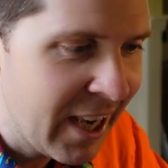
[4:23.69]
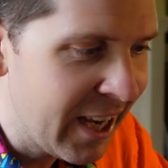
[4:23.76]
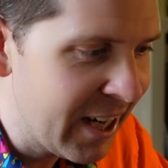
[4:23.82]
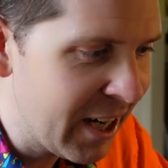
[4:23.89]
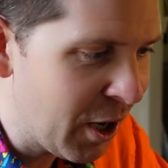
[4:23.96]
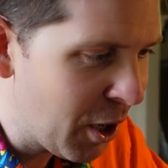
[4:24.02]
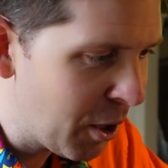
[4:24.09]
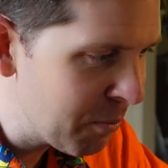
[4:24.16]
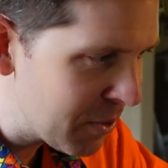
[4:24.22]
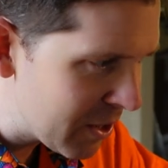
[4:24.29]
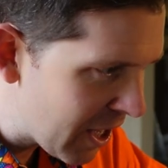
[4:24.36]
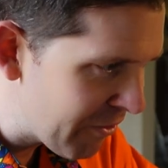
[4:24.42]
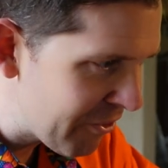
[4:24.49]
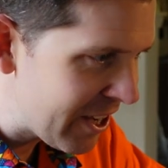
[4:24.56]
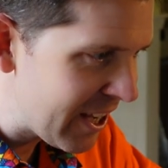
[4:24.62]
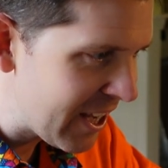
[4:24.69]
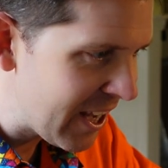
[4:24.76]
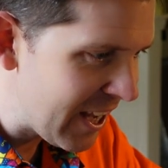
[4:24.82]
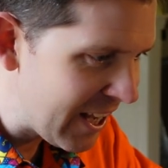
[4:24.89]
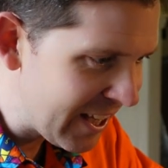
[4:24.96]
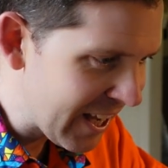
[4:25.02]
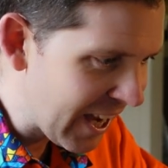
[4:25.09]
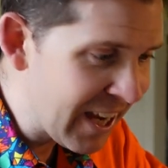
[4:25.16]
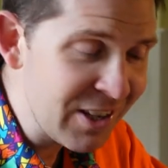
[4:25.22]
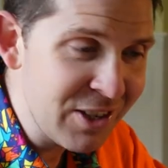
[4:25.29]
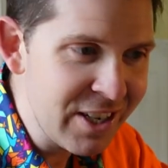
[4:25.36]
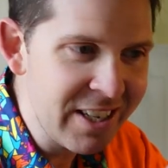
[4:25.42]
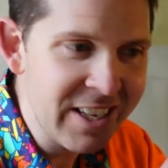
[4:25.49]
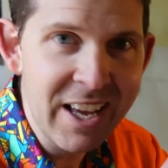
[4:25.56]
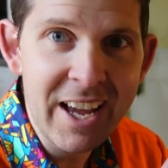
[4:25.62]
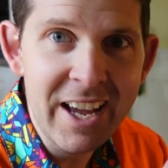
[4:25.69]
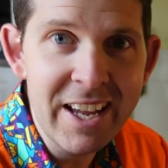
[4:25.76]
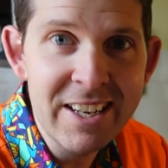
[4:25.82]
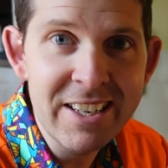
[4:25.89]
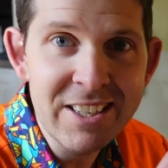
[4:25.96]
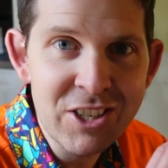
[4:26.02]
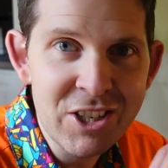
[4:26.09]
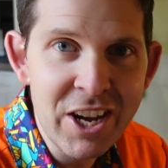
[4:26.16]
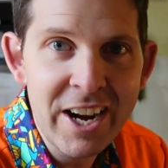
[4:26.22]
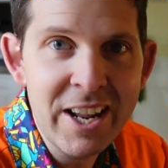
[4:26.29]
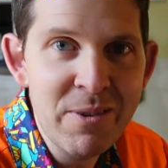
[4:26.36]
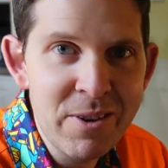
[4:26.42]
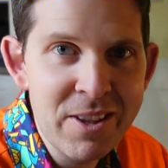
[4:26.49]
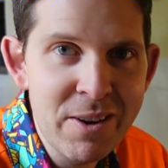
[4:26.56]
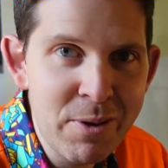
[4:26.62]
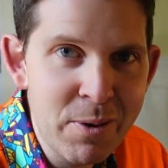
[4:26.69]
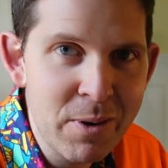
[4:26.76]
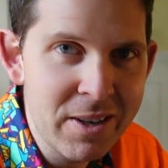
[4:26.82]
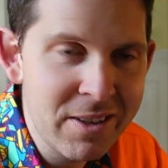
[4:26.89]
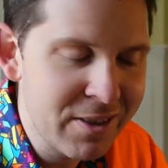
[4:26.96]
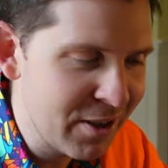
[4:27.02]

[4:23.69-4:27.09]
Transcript: And I'm loving engaging and chatting with everyone.